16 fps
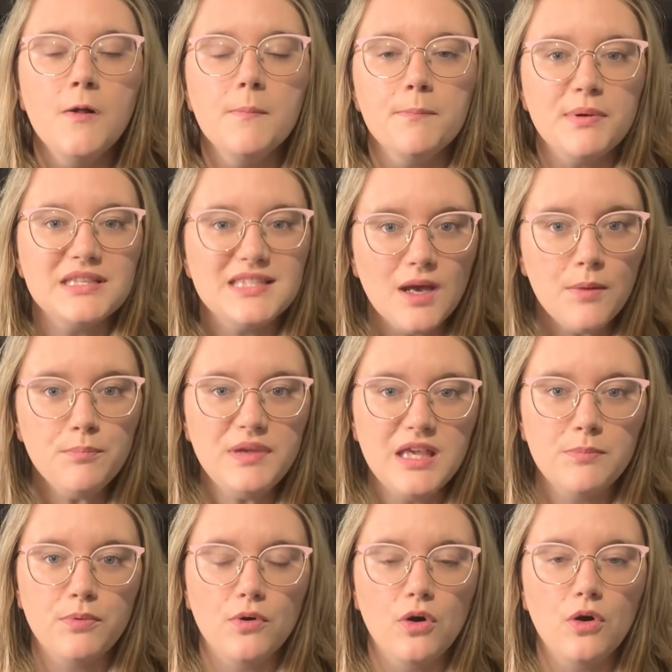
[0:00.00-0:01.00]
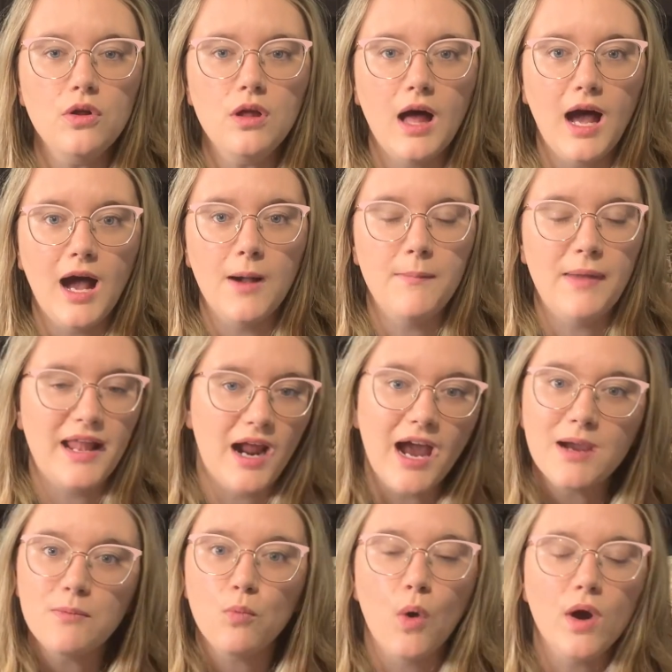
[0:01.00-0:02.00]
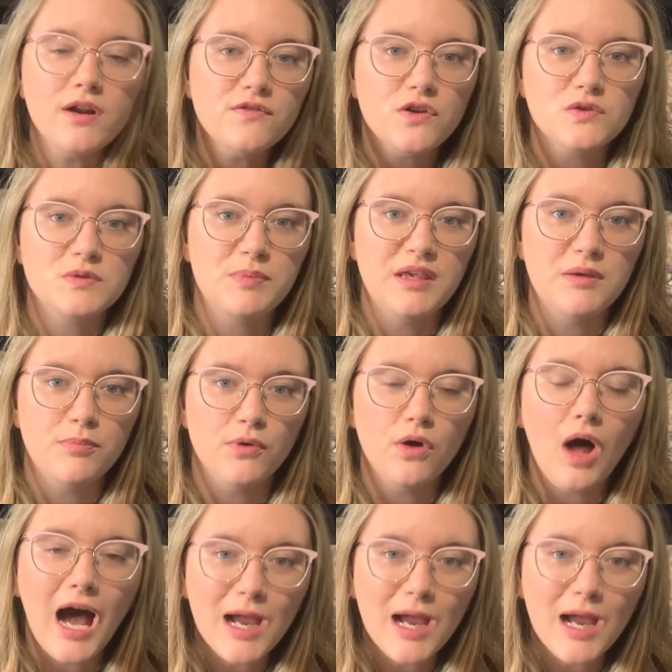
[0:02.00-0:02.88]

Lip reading: But some people, and I am one of those people,